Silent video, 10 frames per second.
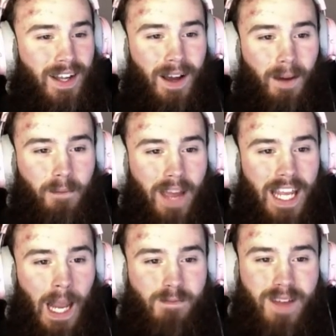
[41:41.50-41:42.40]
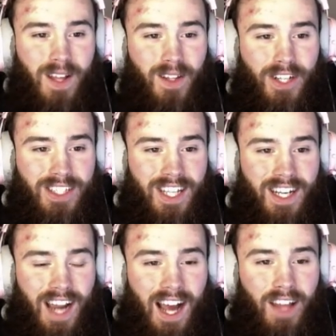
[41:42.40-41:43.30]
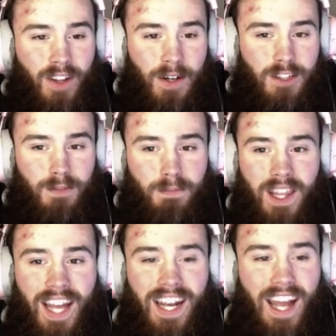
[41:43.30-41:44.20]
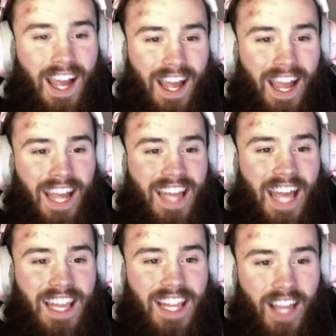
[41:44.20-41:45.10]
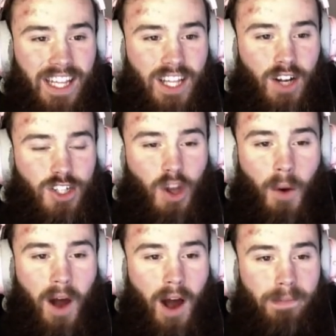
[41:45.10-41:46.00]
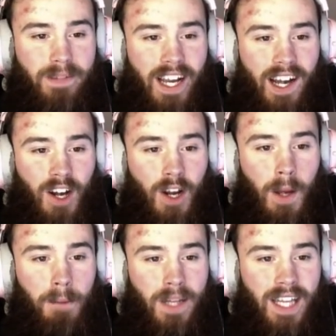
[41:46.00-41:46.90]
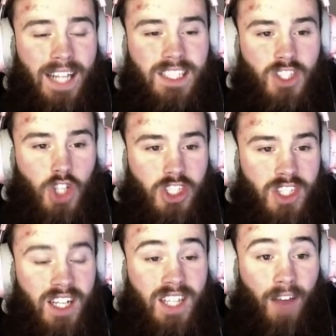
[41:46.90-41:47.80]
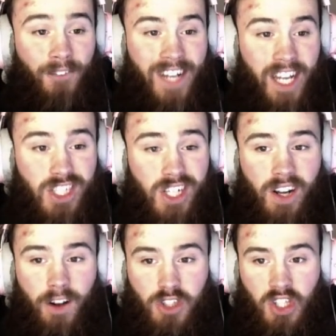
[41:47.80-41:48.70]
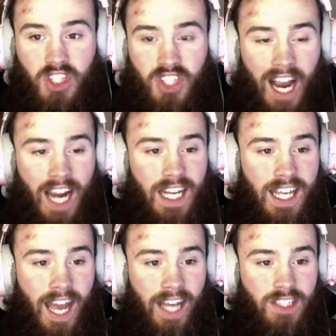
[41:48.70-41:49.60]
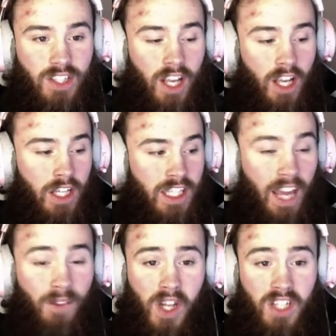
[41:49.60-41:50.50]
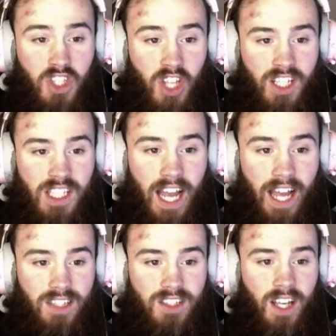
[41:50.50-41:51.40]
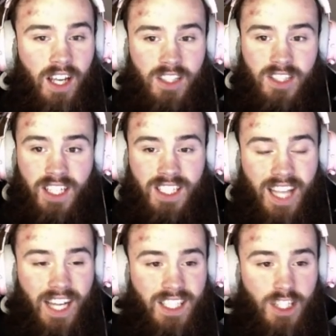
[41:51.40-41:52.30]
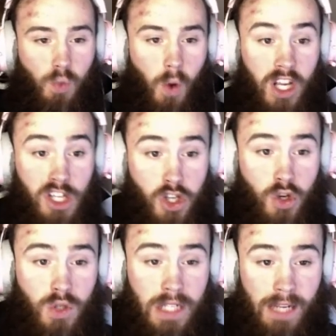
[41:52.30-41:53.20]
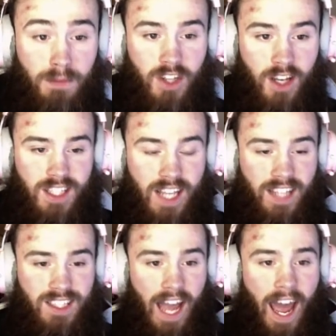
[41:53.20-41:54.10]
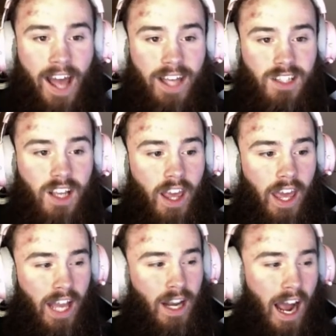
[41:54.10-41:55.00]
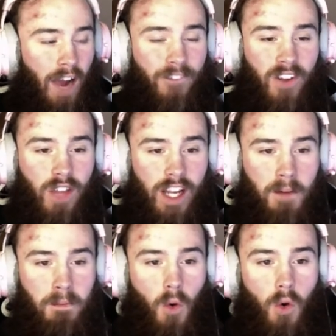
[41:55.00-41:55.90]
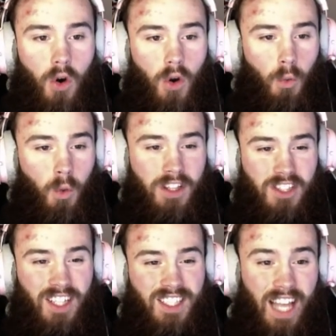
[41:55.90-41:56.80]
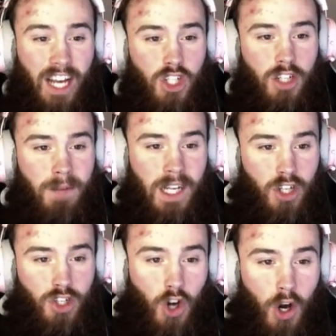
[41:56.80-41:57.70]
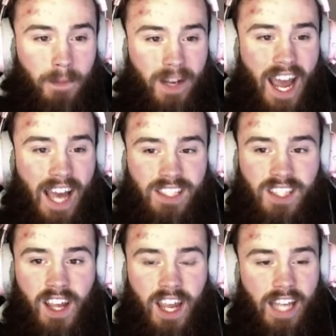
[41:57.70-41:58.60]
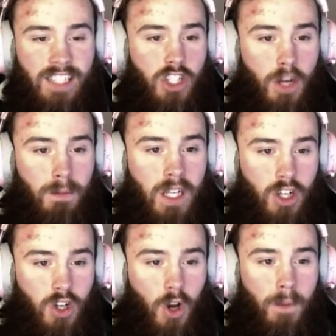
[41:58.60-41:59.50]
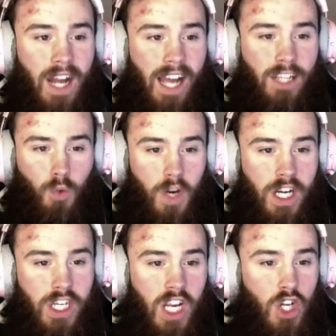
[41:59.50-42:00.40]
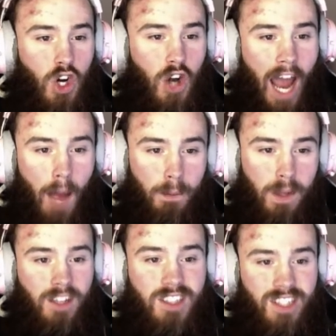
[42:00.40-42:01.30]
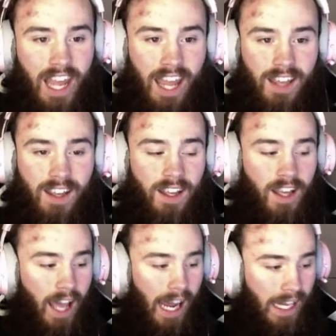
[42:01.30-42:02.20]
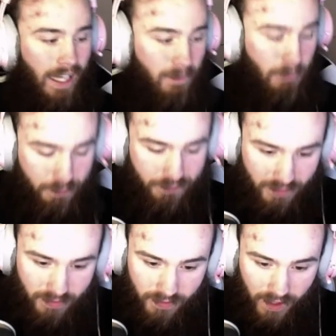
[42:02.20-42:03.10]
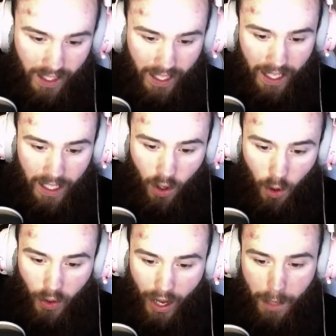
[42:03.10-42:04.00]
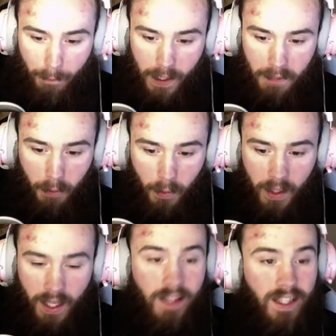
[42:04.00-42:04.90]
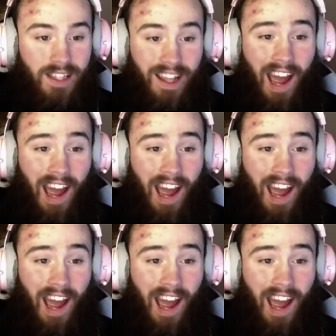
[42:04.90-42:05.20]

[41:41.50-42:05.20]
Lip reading: making millions of dollars, but then, and they're like, they're so up there. But that's just the definition of society has given success. Success is what you deem success as, and I feel like what success should be determined as is, it should be determined as reaching your happiest state. And a lot of people think the